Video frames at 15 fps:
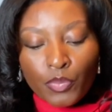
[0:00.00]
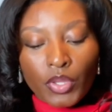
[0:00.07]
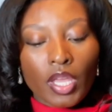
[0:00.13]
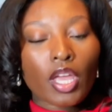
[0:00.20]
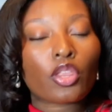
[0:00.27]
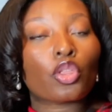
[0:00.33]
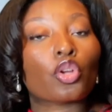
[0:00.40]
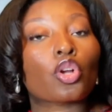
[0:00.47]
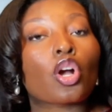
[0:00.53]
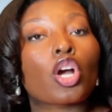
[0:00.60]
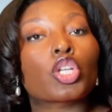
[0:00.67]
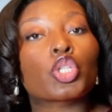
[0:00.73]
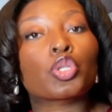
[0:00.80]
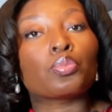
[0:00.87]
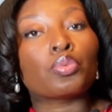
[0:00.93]
and their
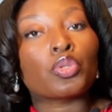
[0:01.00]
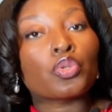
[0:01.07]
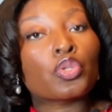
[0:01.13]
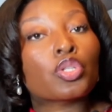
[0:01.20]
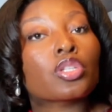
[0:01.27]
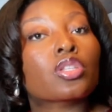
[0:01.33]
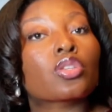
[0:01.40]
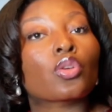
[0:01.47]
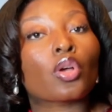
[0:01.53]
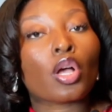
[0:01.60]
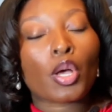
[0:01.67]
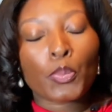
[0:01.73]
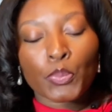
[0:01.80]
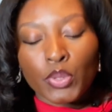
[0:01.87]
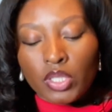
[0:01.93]
contribution to a
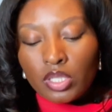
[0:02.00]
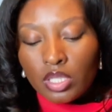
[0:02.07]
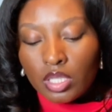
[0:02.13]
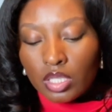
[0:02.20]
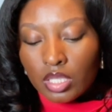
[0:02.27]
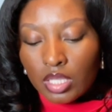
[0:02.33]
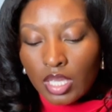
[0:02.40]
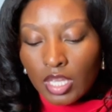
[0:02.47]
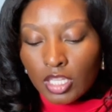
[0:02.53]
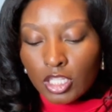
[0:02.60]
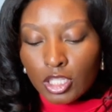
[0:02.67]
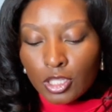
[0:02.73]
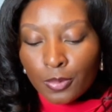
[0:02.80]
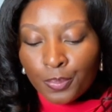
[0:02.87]
company's success.